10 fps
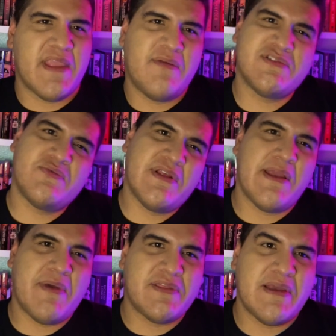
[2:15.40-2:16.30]
it wasn't
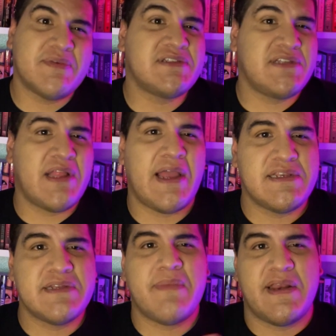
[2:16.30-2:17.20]
really about that, but still, I
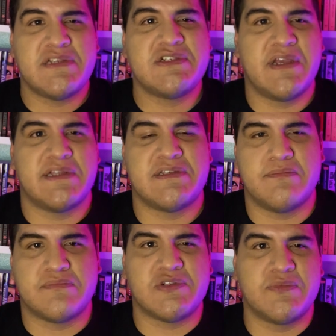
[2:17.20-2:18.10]
did manage to get
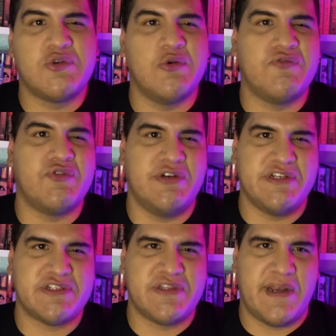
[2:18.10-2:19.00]
some cool
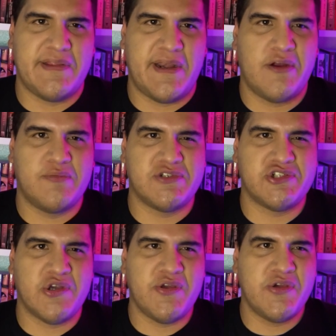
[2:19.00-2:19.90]
footage that I hope to
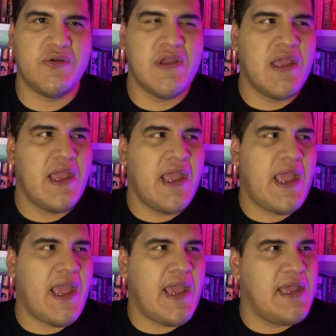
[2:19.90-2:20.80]
show you.
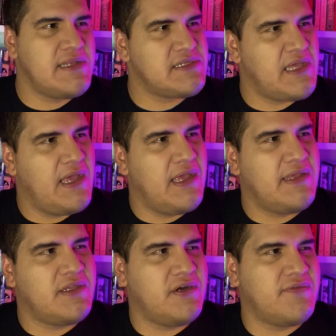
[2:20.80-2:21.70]
And,
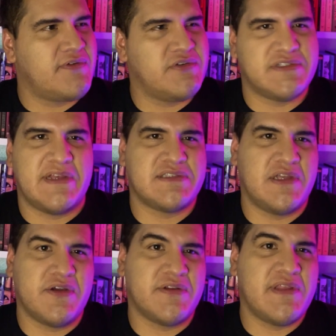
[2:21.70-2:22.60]
you know, of course, that's
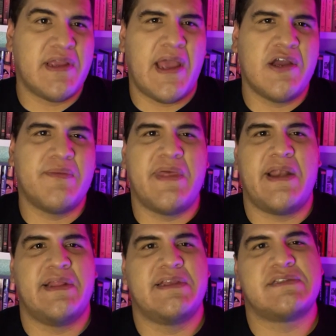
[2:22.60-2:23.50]
not your thing. I hope that
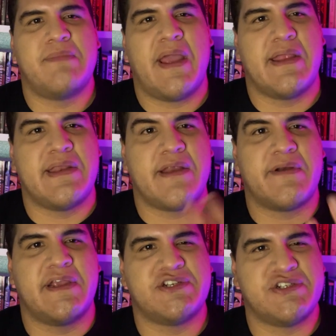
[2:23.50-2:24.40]
at least my
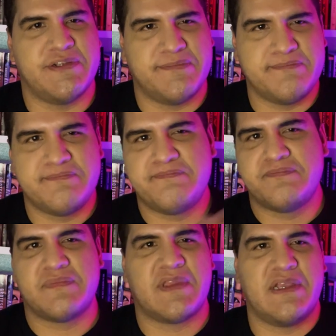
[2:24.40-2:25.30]
narration
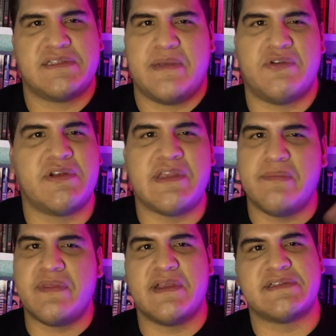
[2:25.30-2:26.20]
is able to
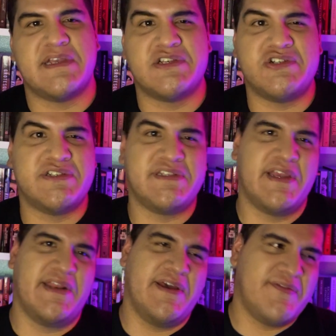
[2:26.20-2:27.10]
keep things
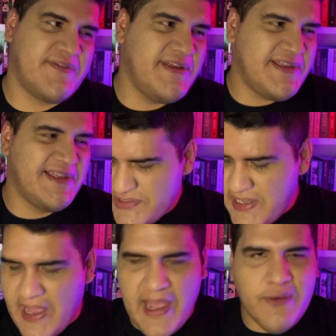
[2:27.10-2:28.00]
interesting enough. So
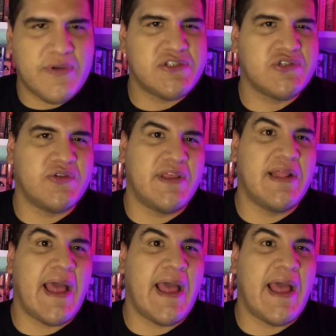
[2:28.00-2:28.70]
yeah, I went to the